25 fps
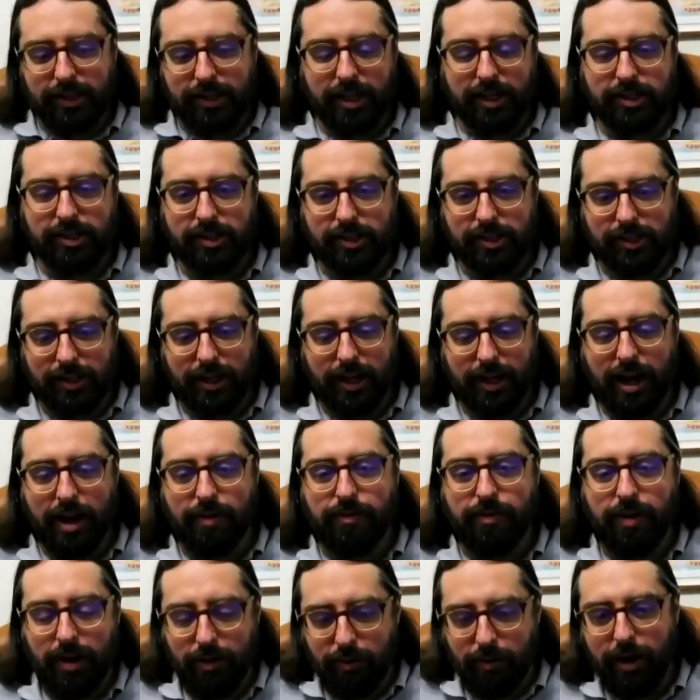that's I
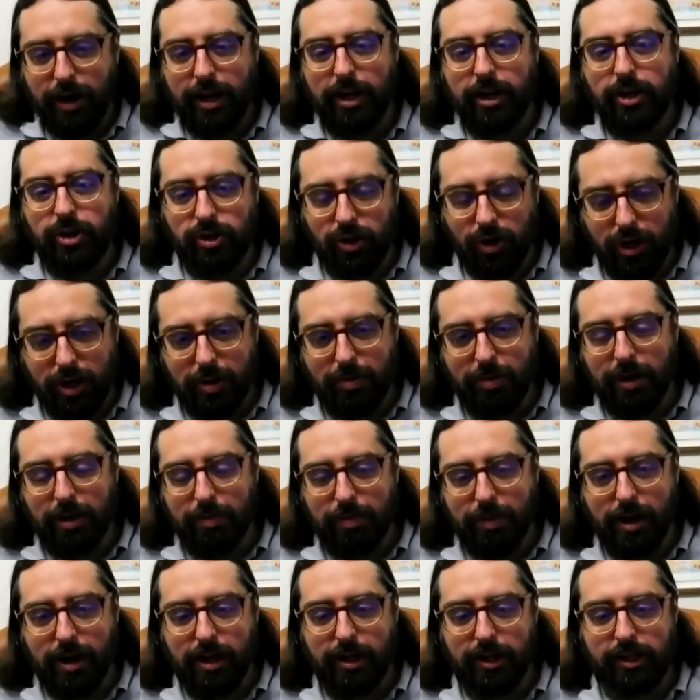found really enjoyable
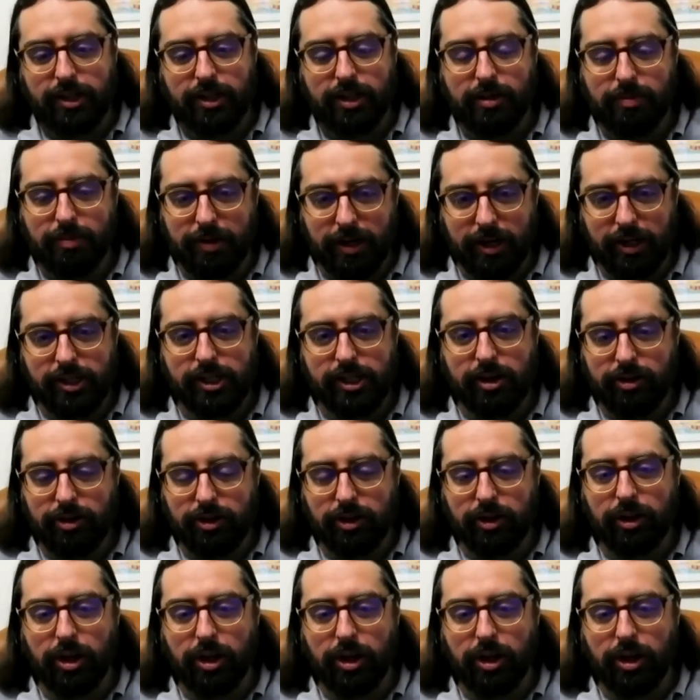about the miniseries you